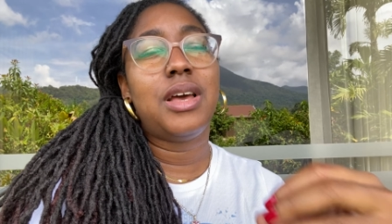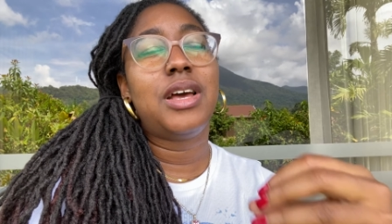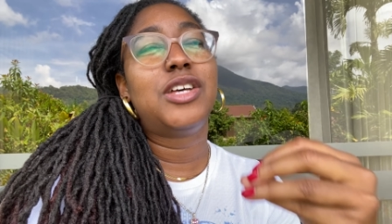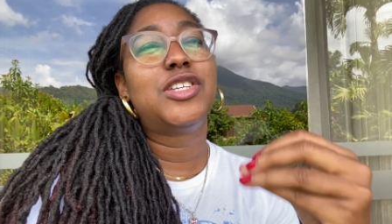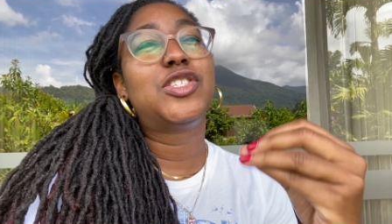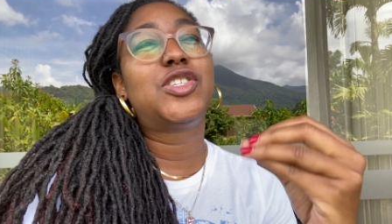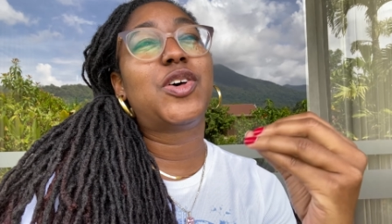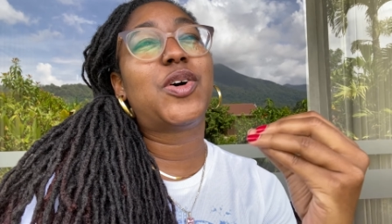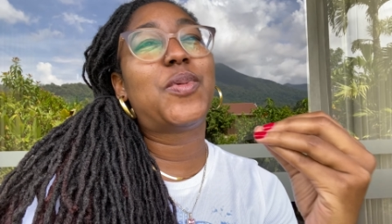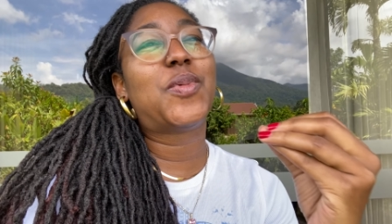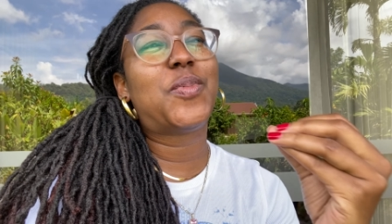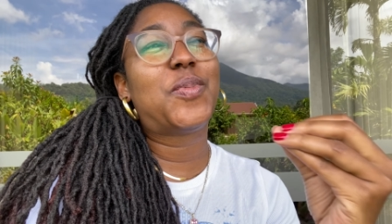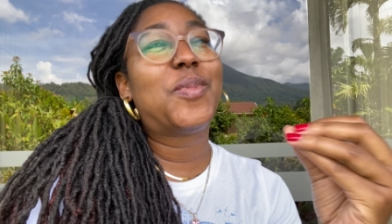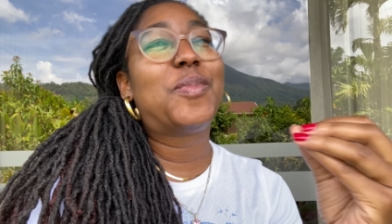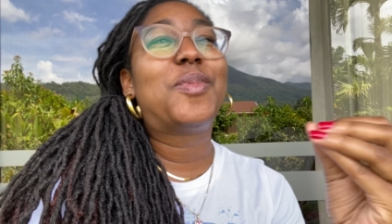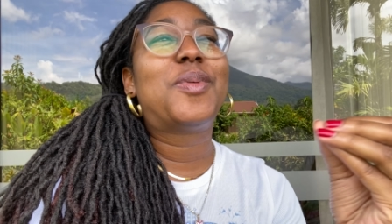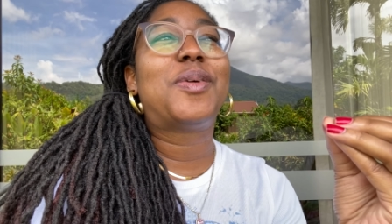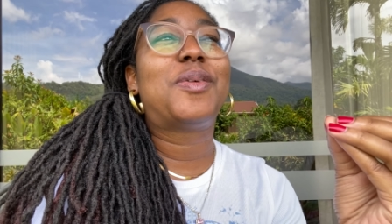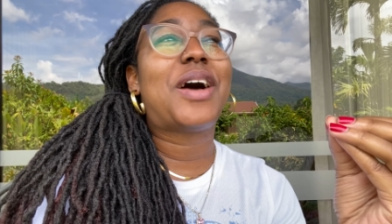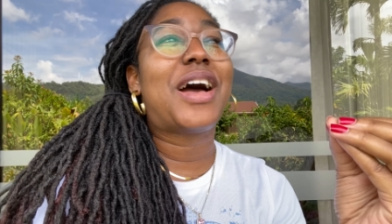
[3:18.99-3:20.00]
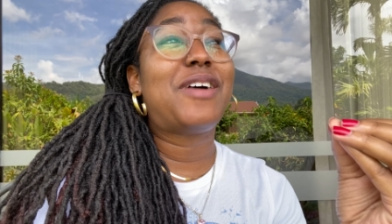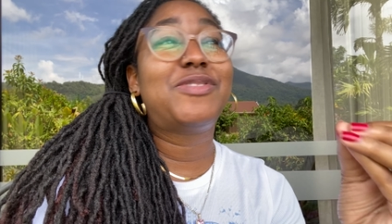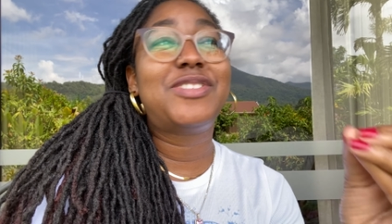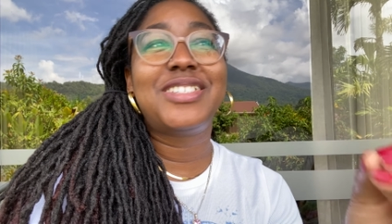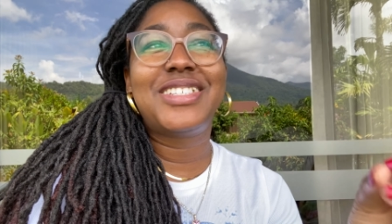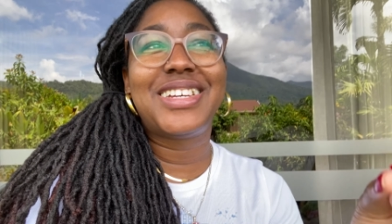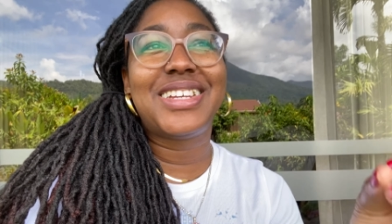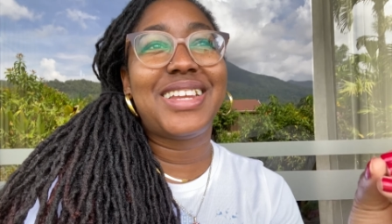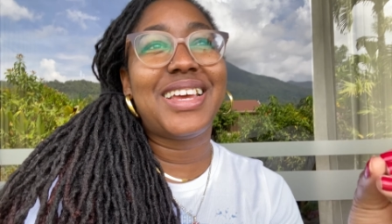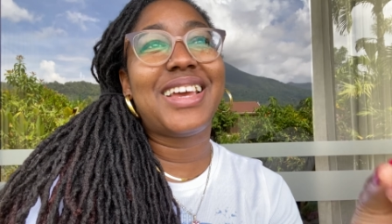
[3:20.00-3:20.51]
So after
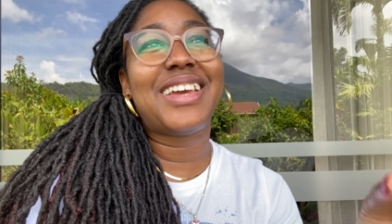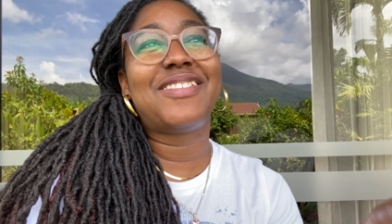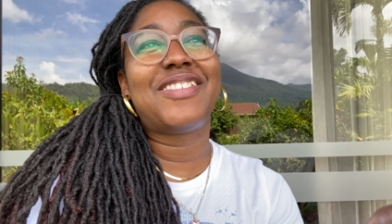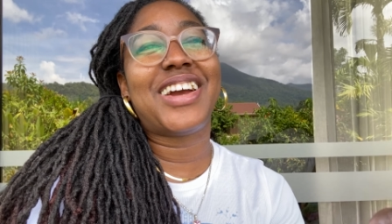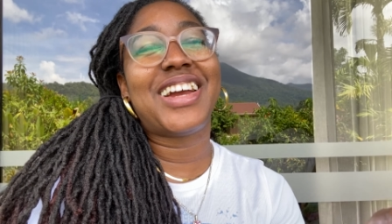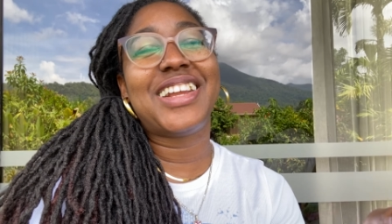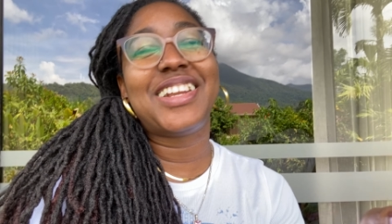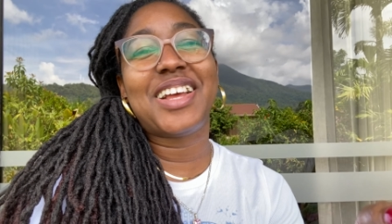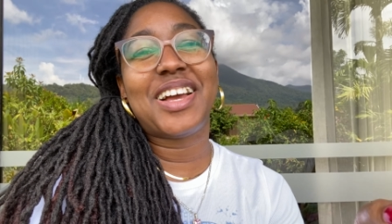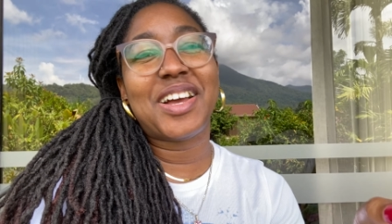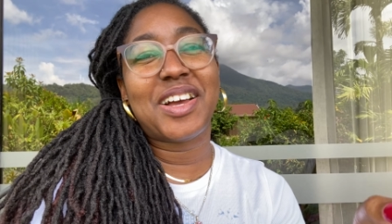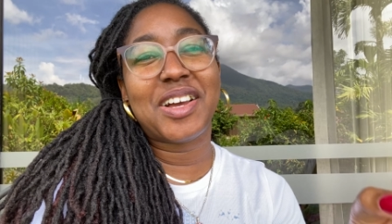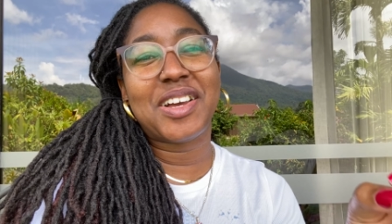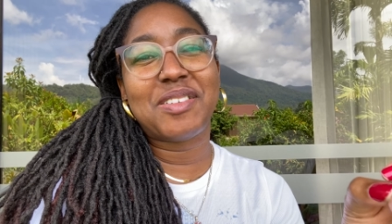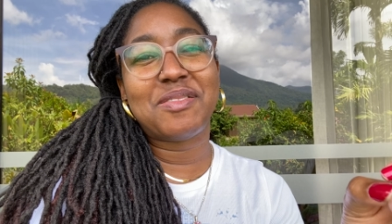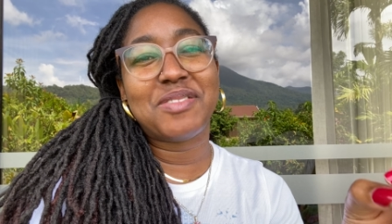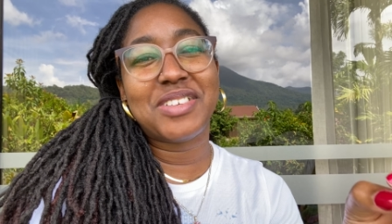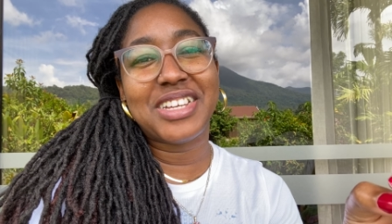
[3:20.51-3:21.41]
today, right, uh,